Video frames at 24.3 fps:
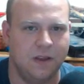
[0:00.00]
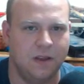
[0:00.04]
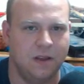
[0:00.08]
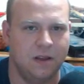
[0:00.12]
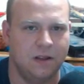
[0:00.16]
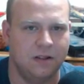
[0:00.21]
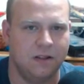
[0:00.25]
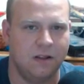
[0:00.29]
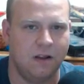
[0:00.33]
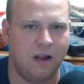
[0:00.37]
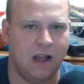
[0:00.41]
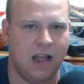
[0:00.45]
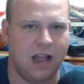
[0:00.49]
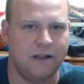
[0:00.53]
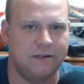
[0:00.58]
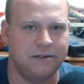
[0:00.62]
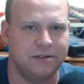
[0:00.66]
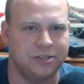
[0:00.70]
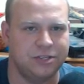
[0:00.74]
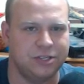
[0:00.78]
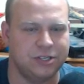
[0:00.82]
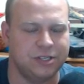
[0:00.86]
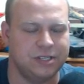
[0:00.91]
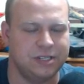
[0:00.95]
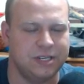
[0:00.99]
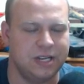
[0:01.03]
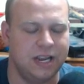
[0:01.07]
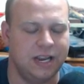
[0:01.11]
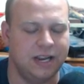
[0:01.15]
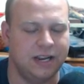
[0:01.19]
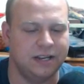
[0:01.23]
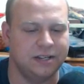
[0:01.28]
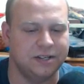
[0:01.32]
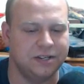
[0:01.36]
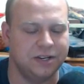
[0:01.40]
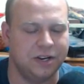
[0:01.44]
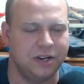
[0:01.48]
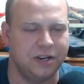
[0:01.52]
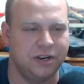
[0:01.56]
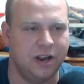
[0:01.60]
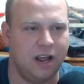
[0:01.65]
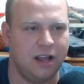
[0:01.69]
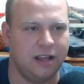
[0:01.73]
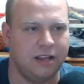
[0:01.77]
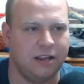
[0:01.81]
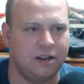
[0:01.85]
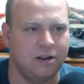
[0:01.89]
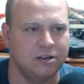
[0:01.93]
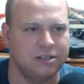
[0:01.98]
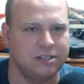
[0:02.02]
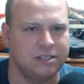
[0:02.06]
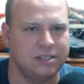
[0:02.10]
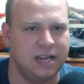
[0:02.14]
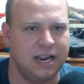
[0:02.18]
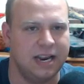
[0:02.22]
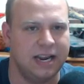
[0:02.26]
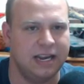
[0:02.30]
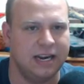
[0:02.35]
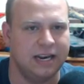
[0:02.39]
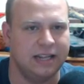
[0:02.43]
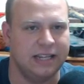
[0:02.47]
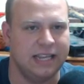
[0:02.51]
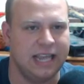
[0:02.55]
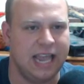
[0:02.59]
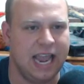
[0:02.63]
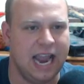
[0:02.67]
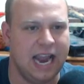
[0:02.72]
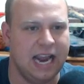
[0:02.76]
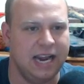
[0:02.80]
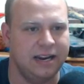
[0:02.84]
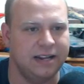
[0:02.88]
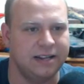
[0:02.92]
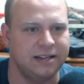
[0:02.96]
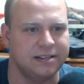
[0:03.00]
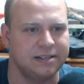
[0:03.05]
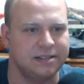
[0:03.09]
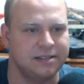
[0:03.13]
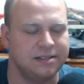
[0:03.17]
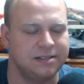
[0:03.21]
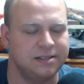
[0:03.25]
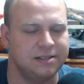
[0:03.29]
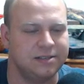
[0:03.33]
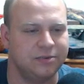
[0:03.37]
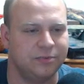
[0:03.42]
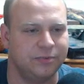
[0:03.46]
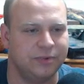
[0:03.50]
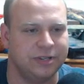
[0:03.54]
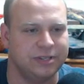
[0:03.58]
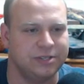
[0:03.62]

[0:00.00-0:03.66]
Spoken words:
No, I was just saying, because you're saying it in the 80s.